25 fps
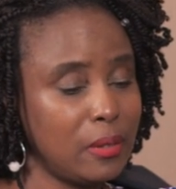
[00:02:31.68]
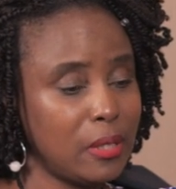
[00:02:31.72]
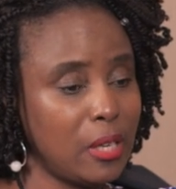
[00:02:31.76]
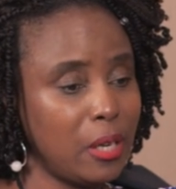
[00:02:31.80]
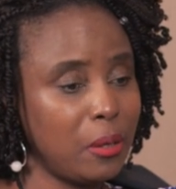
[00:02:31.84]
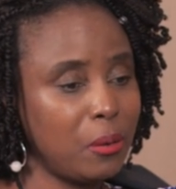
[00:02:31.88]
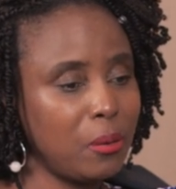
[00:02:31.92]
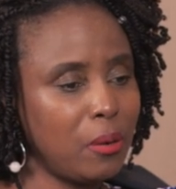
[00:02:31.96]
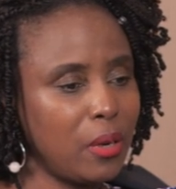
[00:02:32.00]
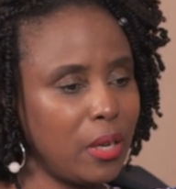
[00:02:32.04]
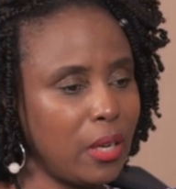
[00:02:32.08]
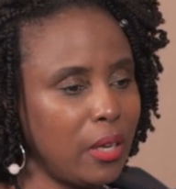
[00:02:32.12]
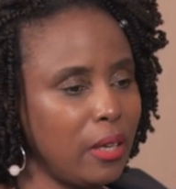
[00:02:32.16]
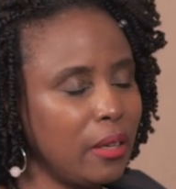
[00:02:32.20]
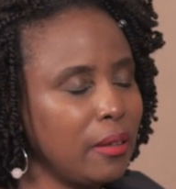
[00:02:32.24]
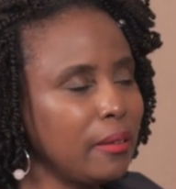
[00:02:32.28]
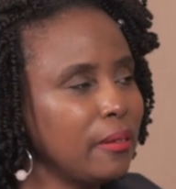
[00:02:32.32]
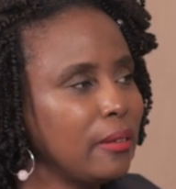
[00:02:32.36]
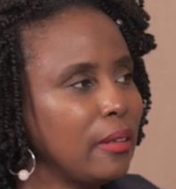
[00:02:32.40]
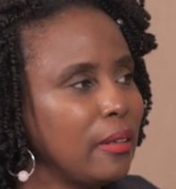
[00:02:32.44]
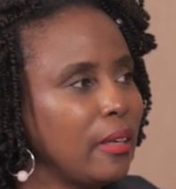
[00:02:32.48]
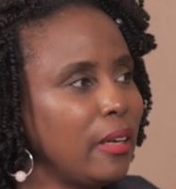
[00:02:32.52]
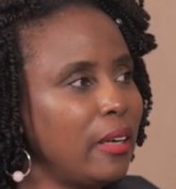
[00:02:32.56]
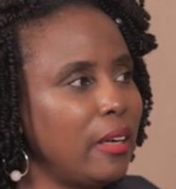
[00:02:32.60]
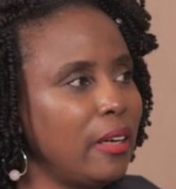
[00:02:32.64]
Like, okay,
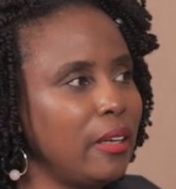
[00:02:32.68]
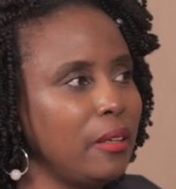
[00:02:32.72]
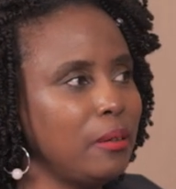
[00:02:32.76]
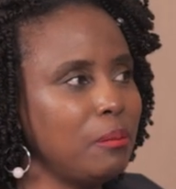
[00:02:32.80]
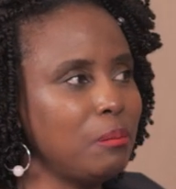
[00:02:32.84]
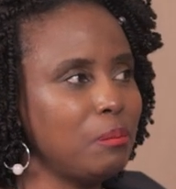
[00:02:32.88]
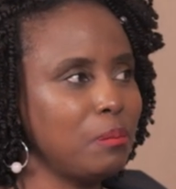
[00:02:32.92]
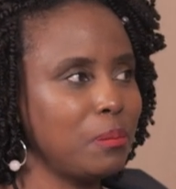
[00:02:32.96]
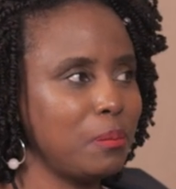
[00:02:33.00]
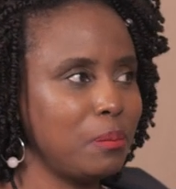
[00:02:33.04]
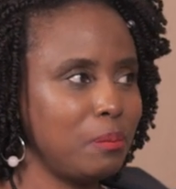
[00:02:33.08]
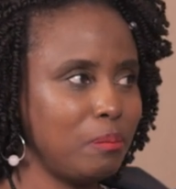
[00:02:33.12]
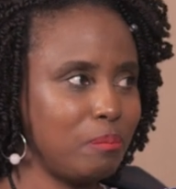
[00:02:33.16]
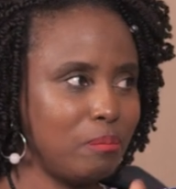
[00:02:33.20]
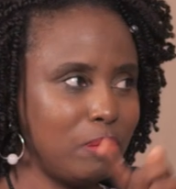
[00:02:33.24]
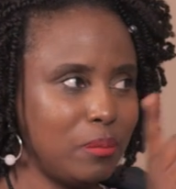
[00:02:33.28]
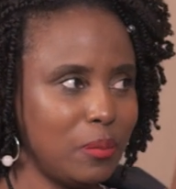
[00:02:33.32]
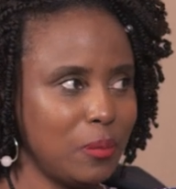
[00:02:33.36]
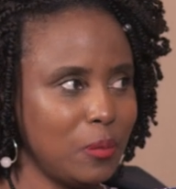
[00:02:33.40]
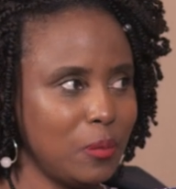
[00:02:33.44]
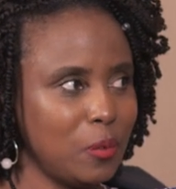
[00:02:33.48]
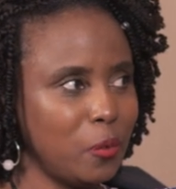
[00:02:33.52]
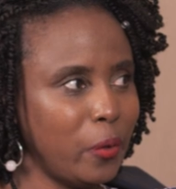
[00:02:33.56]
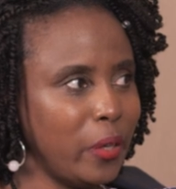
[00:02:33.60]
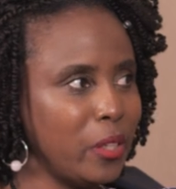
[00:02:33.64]
I
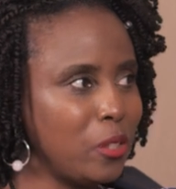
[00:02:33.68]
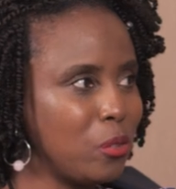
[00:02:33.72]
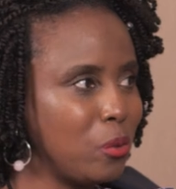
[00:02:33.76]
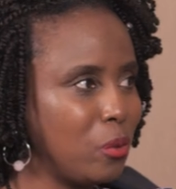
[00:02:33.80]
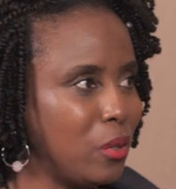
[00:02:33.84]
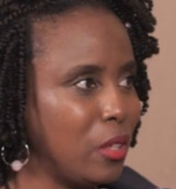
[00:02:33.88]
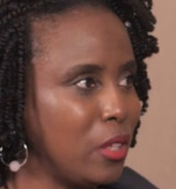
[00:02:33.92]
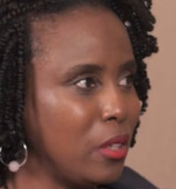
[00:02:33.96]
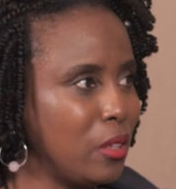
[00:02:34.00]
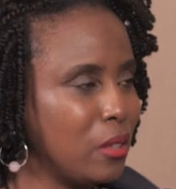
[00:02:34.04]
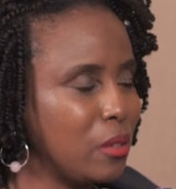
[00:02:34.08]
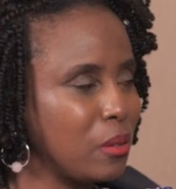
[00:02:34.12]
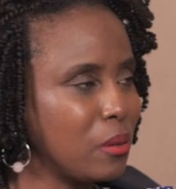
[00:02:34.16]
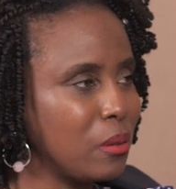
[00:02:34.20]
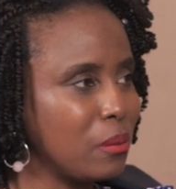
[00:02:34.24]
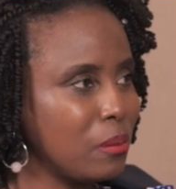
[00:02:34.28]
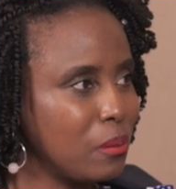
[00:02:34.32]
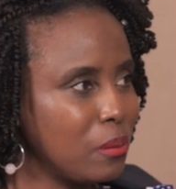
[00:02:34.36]
went to the